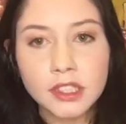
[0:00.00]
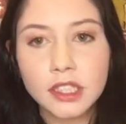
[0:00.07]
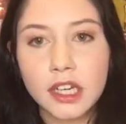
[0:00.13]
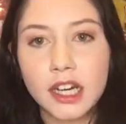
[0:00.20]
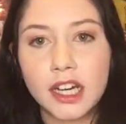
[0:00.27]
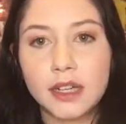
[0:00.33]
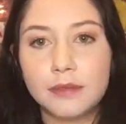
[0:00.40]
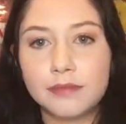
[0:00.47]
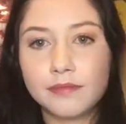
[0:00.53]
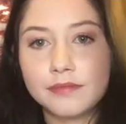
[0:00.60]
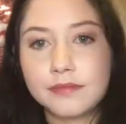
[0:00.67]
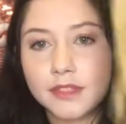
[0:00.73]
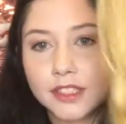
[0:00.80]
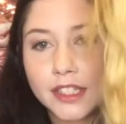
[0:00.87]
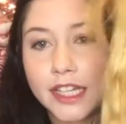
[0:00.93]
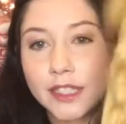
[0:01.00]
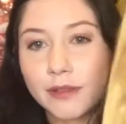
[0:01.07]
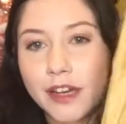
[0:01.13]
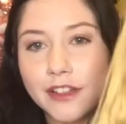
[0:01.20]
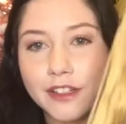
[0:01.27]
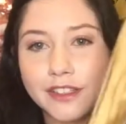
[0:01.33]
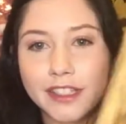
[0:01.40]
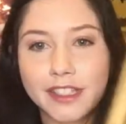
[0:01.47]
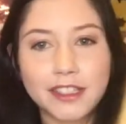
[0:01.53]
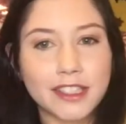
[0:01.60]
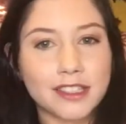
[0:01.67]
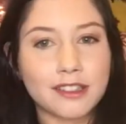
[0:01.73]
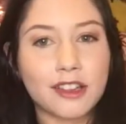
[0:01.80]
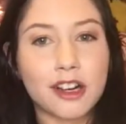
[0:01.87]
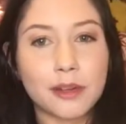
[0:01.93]
Um, so that's why there's like
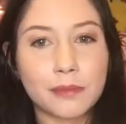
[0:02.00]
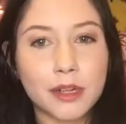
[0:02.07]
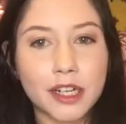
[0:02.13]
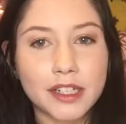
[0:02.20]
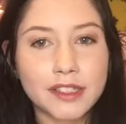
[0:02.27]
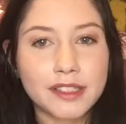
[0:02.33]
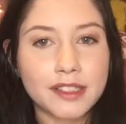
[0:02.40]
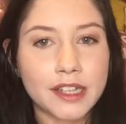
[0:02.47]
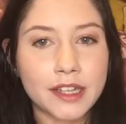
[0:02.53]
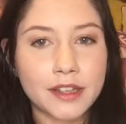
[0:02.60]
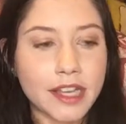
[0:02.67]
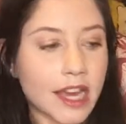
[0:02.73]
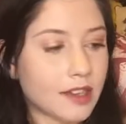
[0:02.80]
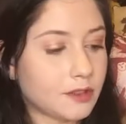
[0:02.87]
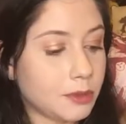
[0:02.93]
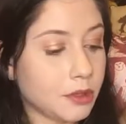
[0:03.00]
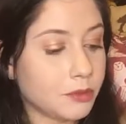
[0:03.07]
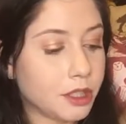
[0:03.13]
these long parts and they have to be